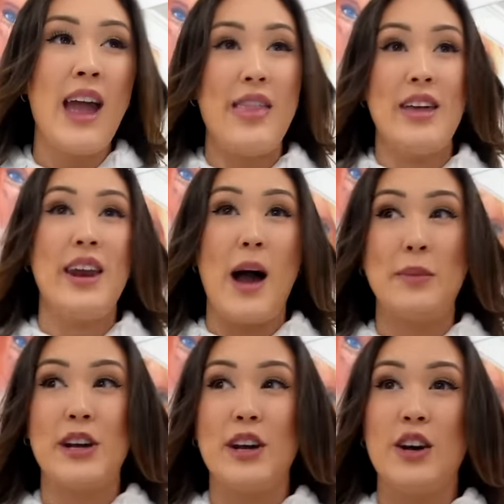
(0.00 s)
and then I'm
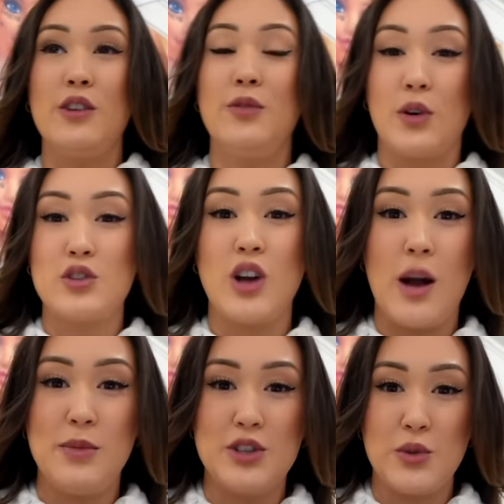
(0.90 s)
gonna
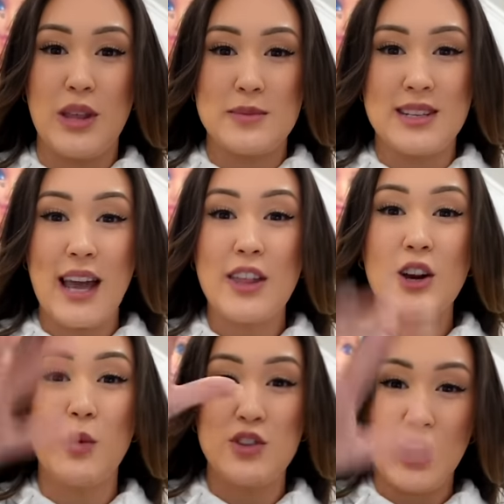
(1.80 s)
Photoshop the two of them
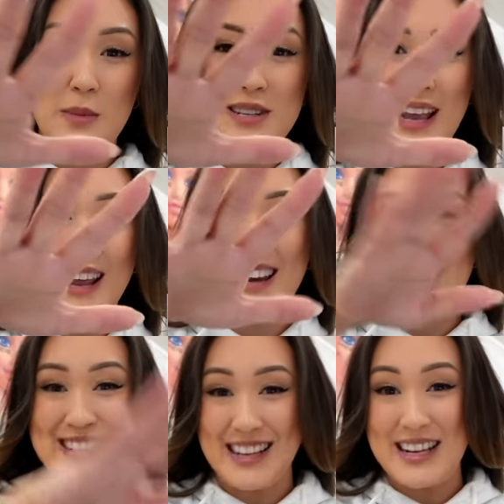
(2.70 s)
together with Jeremy's hand
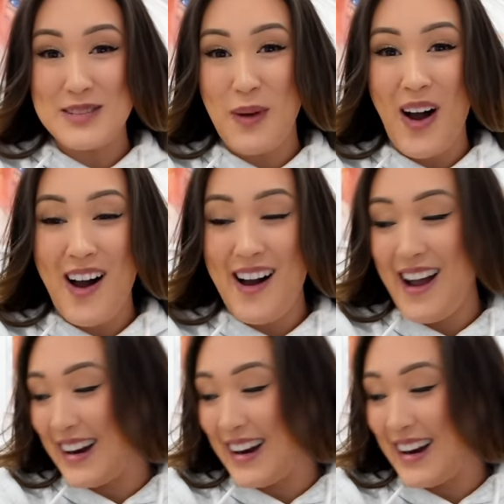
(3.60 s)
and Diggy's paw,